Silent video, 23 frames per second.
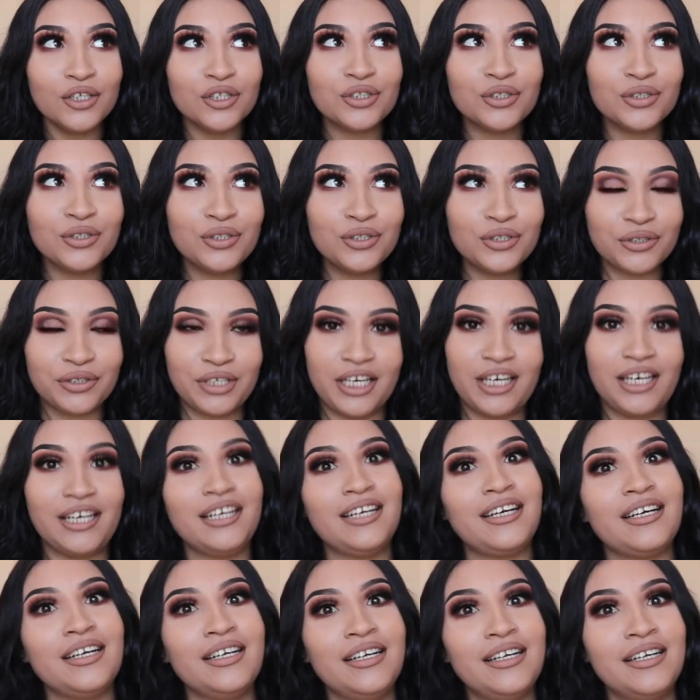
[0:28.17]
to
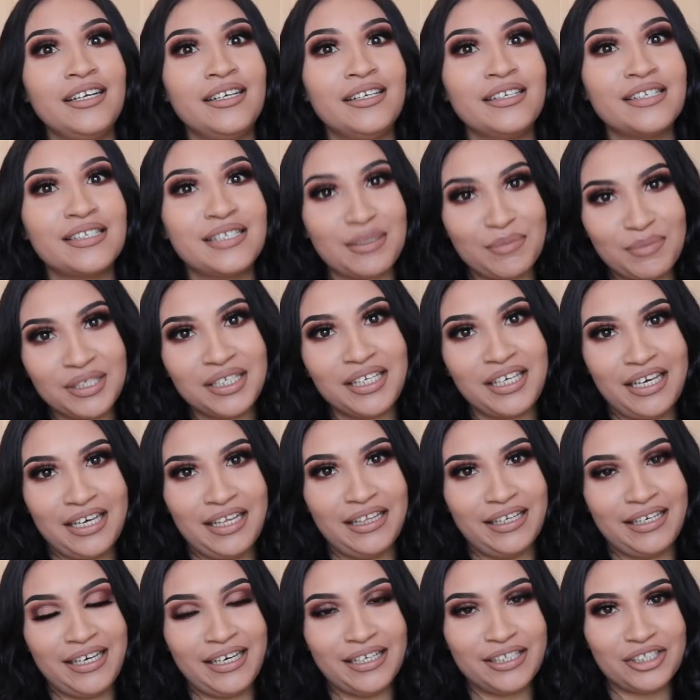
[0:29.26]
drink some
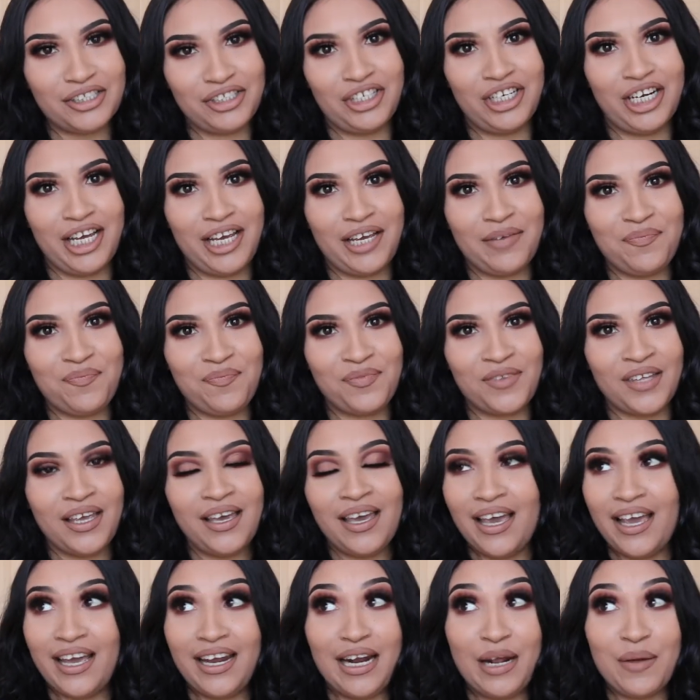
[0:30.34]
tequila yesterday
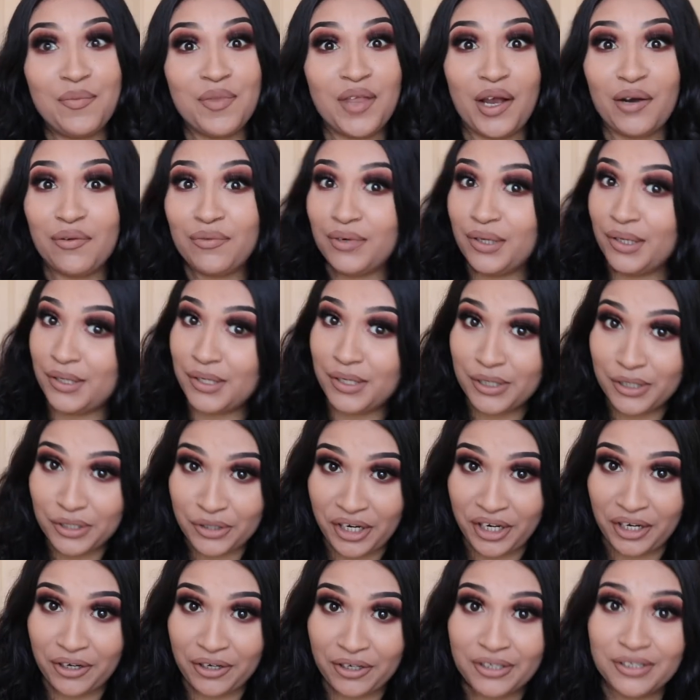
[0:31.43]
and I'm not really a
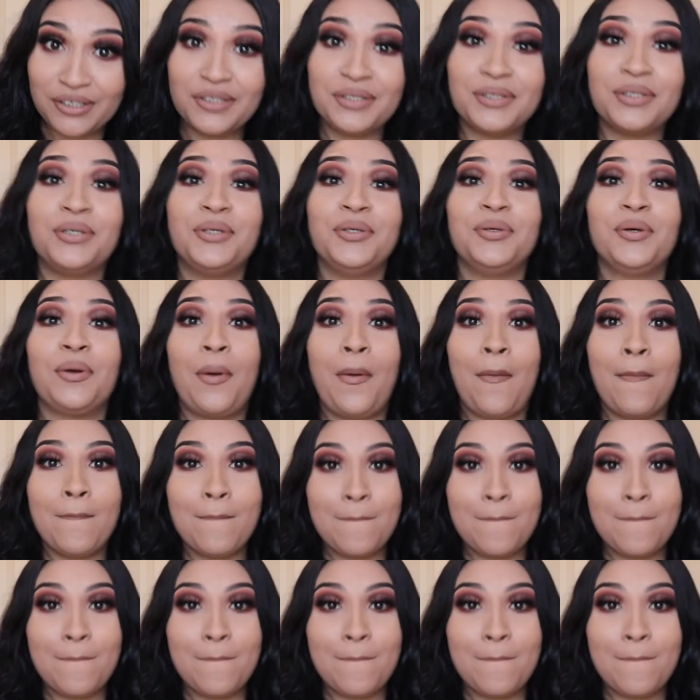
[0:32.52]
drinker, so